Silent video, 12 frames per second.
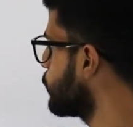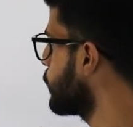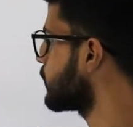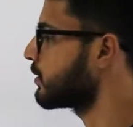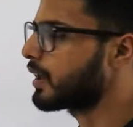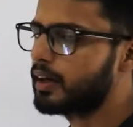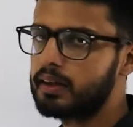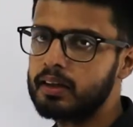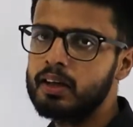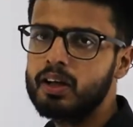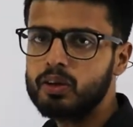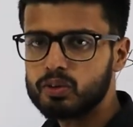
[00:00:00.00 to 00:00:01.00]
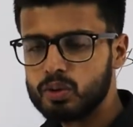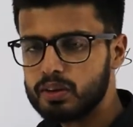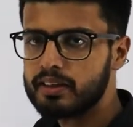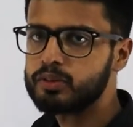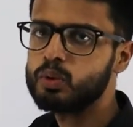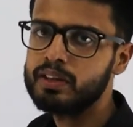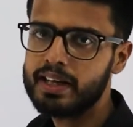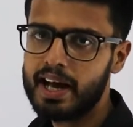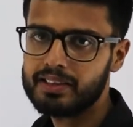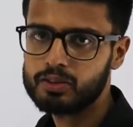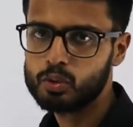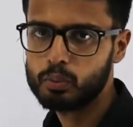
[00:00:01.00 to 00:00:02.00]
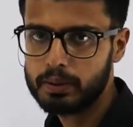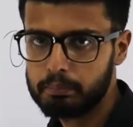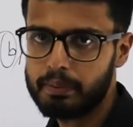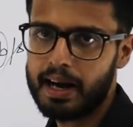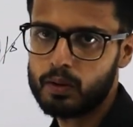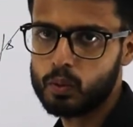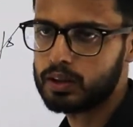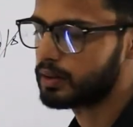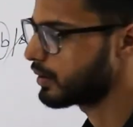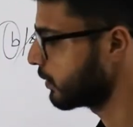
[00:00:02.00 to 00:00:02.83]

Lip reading: per second. So this one has to be bandwidth.